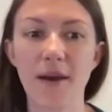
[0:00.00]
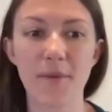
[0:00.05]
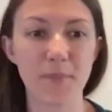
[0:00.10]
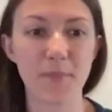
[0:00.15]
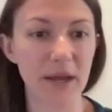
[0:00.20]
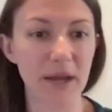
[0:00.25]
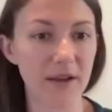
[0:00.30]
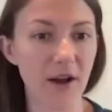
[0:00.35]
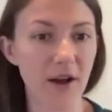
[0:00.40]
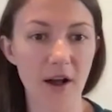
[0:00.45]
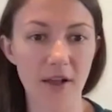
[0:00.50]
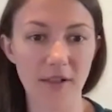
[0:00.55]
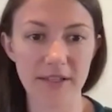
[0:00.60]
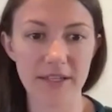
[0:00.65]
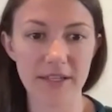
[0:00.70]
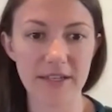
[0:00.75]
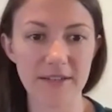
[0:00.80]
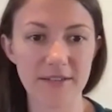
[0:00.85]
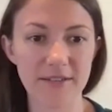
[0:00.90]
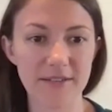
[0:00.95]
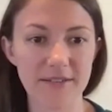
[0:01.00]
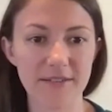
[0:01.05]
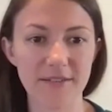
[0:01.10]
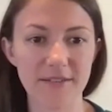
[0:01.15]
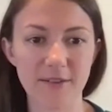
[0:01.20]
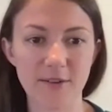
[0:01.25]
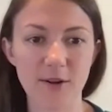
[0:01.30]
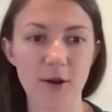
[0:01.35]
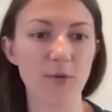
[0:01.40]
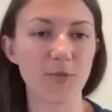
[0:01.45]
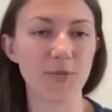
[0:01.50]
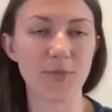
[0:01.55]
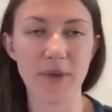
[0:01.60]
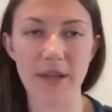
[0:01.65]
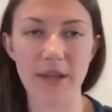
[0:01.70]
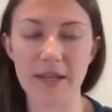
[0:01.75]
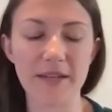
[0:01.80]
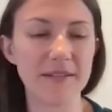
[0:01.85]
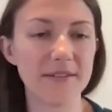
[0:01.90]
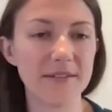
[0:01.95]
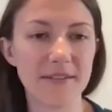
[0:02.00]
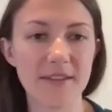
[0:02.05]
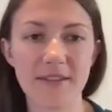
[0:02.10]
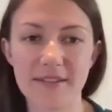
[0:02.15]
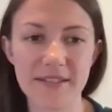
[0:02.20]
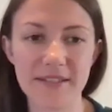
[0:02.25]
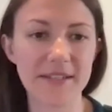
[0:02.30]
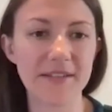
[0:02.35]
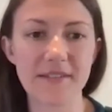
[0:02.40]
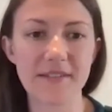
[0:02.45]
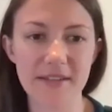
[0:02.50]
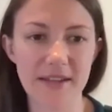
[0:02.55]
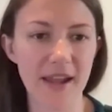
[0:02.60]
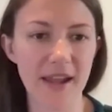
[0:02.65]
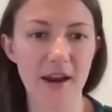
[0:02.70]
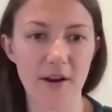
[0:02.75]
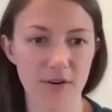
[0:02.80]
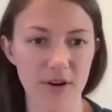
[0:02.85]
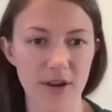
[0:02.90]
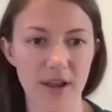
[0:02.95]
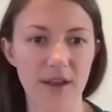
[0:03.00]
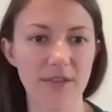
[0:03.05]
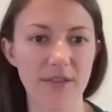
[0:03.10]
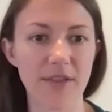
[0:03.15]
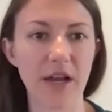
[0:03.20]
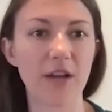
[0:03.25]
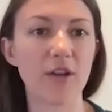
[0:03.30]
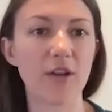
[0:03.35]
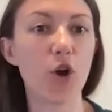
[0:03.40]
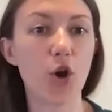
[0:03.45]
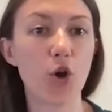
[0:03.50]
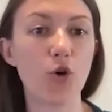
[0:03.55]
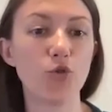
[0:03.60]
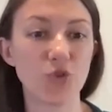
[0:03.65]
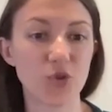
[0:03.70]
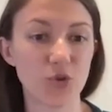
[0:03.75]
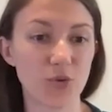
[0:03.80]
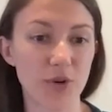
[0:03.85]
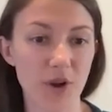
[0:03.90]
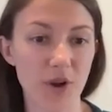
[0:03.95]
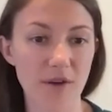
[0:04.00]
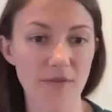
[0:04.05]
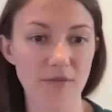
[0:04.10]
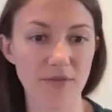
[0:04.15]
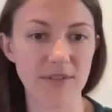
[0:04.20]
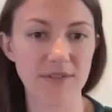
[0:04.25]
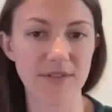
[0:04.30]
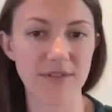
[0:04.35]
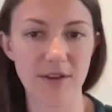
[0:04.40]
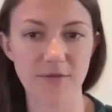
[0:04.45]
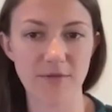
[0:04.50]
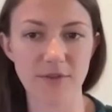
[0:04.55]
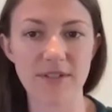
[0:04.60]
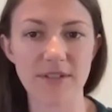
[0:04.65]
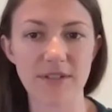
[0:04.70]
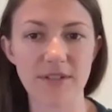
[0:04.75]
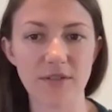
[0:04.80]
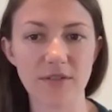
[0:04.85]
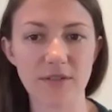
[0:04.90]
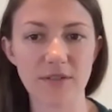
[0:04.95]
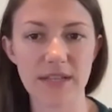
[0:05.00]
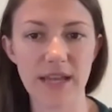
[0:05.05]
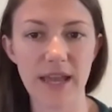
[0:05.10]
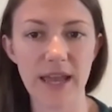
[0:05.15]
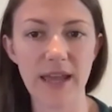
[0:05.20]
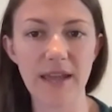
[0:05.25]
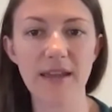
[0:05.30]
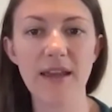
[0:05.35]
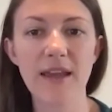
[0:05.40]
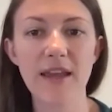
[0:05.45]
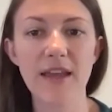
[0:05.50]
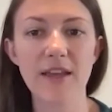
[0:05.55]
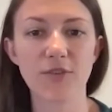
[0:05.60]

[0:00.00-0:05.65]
my colleagues, in the DC area that go to an office every single day.